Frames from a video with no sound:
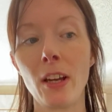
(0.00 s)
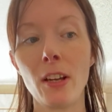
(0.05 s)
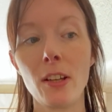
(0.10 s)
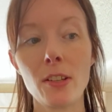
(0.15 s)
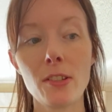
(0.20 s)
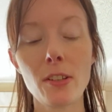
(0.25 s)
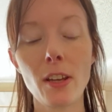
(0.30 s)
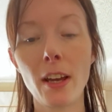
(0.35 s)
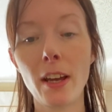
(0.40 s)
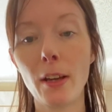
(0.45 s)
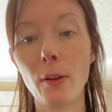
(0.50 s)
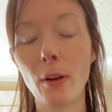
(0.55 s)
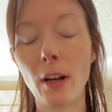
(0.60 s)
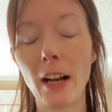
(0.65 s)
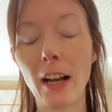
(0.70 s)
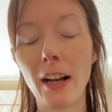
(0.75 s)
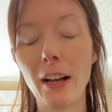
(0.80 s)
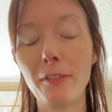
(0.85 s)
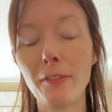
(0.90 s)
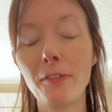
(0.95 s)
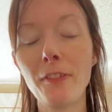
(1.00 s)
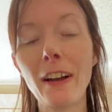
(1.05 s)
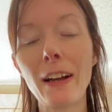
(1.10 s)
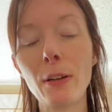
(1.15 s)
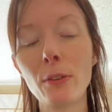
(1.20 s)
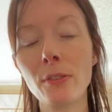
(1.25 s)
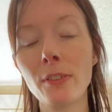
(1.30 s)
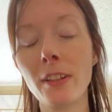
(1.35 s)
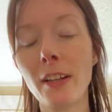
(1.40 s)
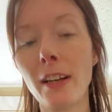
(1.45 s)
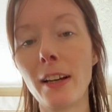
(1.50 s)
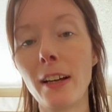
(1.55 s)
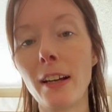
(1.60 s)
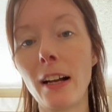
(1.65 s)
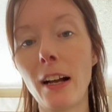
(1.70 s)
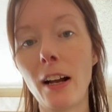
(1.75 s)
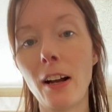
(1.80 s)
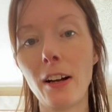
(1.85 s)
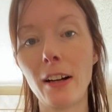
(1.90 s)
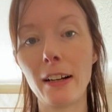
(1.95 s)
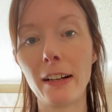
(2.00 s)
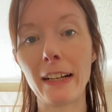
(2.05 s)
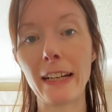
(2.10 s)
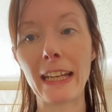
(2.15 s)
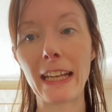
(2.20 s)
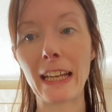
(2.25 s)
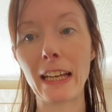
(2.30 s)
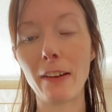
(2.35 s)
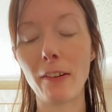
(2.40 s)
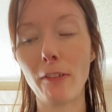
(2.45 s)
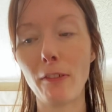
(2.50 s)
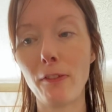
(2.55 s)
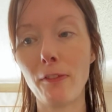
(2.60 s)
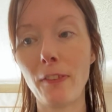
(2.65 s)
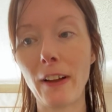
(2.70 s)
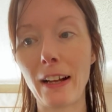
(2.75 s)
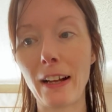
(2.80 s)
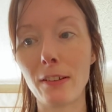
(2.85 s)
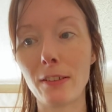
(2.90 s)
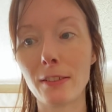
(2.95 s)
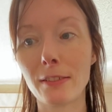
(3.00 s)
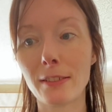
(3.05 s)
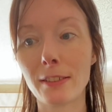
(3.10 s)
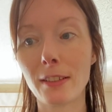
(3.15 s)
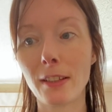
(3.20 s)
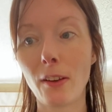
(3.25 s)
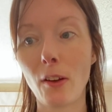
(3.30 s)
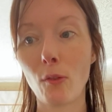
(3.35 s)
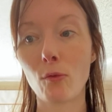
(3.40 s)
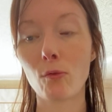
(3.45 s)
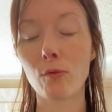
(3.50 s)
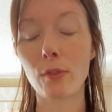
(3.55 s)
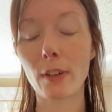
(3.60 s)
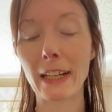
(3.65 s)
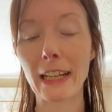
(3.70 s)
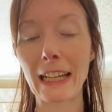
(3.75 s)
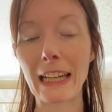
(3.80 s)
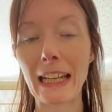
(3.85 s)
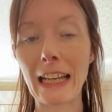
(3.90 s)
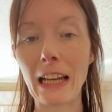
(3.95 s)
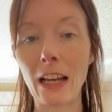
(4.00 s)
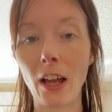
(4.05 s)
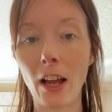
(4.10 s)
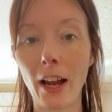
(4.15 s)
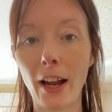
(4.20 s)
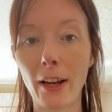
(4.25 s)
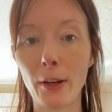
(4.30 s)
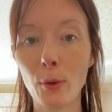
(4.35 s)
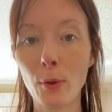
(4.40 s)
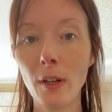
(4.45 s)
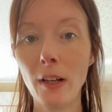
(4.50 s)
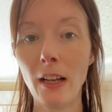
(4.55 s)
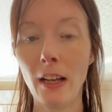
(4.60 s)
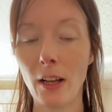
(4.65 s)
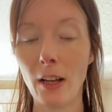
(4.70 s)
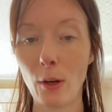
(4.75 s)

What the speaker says: So I found that I felt really low